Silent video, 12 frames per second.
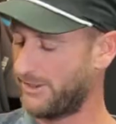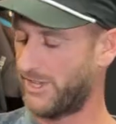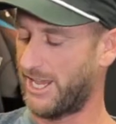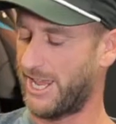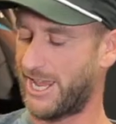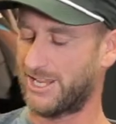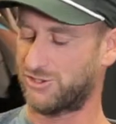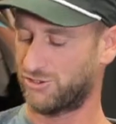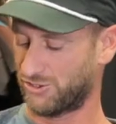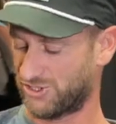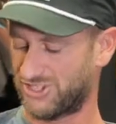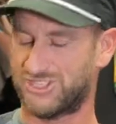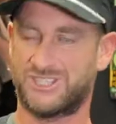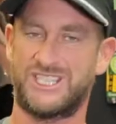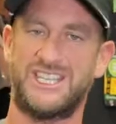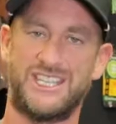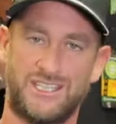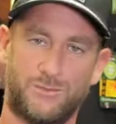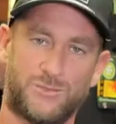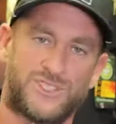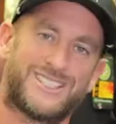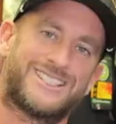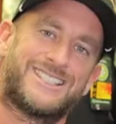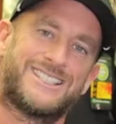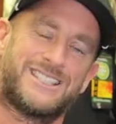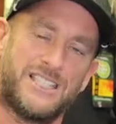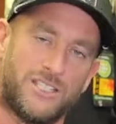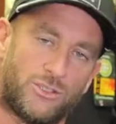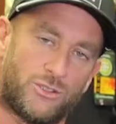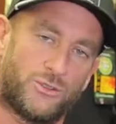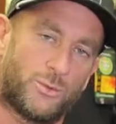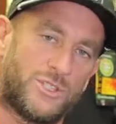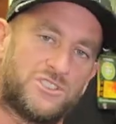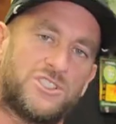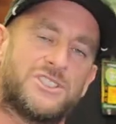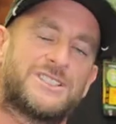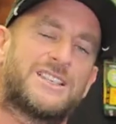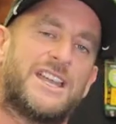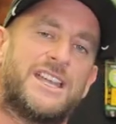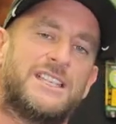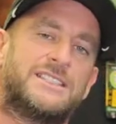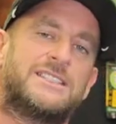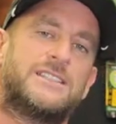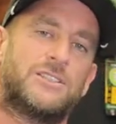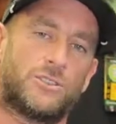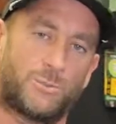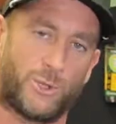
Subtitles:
that has your seams sealed, which is a deal